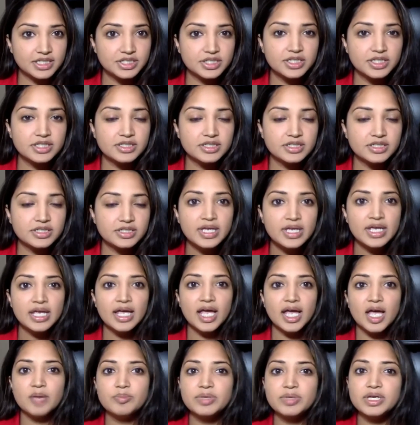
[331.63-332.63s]
deserves
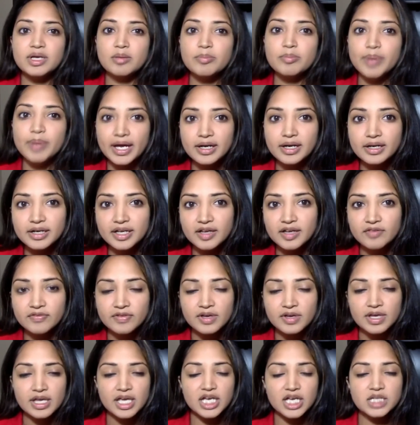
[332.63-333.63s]
and be competitive,